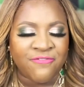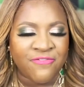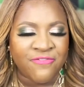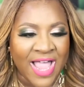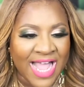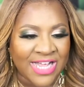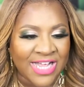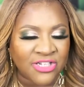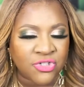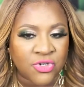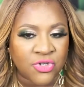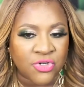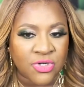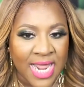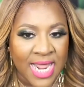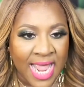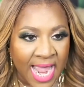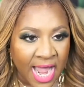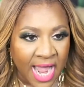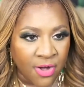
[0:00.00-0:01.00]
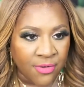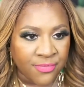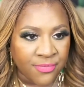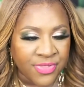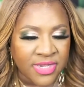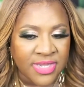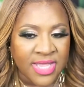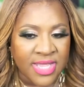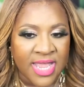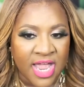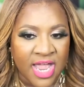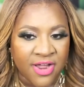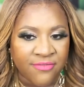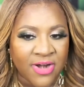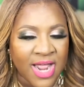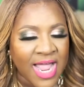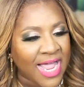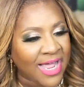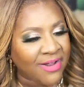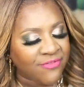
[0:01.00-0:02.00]
faster now than they ever
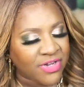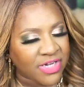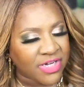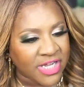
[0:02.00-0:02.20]
have in